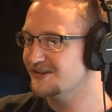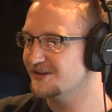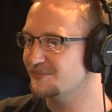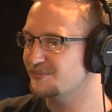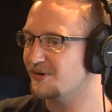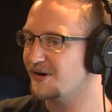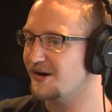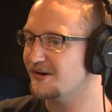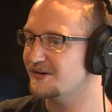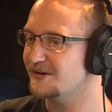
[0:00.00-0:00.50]
the
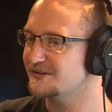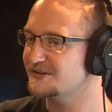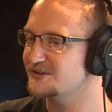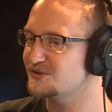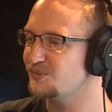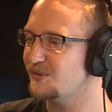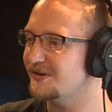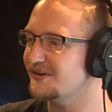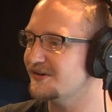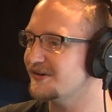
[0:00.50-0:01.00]
product as
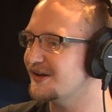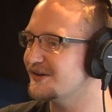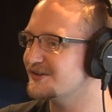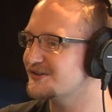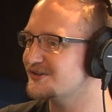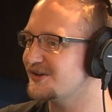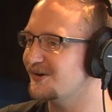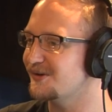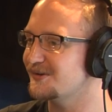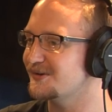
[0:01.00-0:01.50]
well. You're not
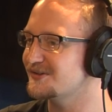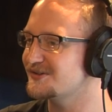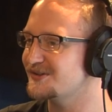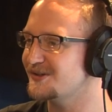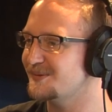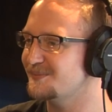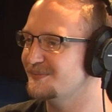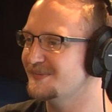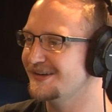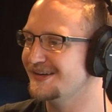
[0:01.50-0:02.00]
just talking to
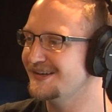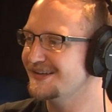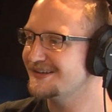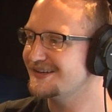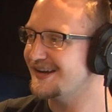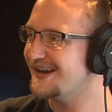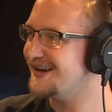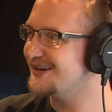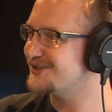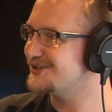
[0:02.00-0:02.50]
some
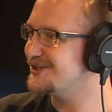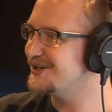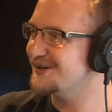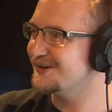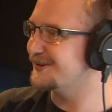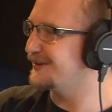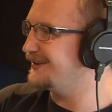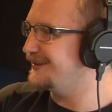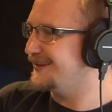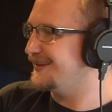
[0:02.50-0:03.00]
cashier
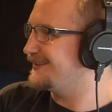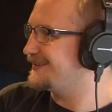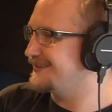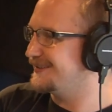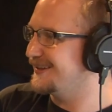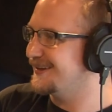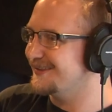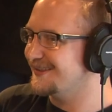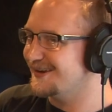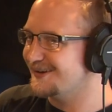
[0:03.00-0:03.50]
that that's, right.
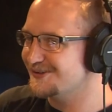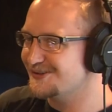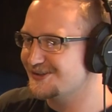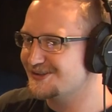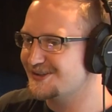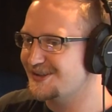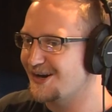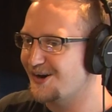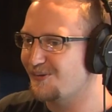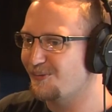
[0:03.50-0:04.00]
that they're
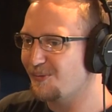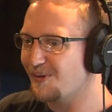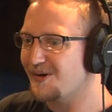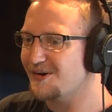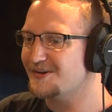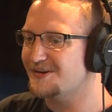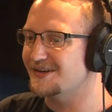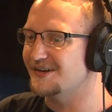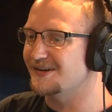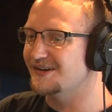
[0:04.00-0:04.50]
just there
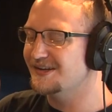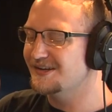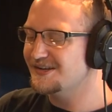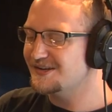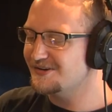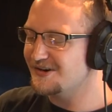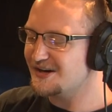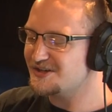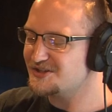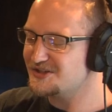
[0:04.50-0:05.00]
working.
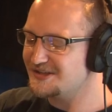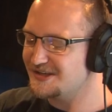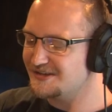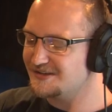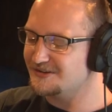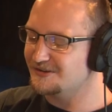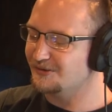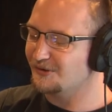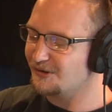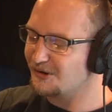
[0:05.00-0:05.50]
You're actually
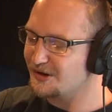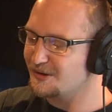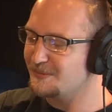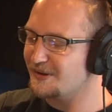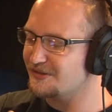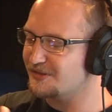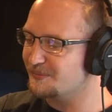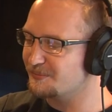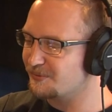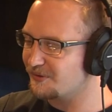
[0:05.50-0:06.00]
getting to learn
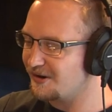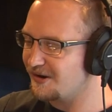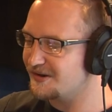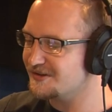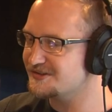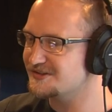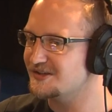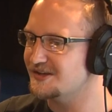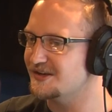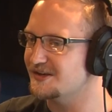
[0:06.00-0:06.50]
about the
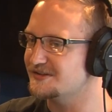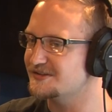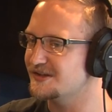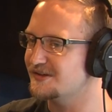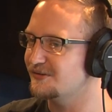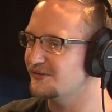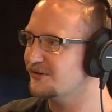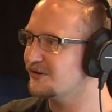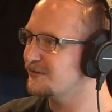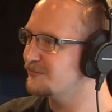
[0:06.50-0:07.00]
process We're
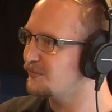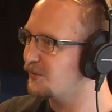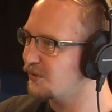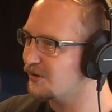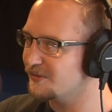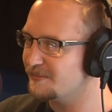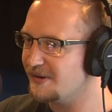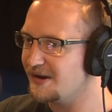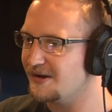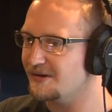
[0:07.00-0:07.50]
and learn more
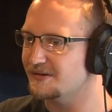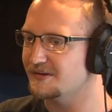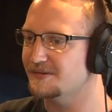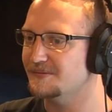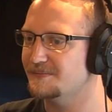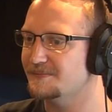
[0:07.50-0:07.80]
about year. it.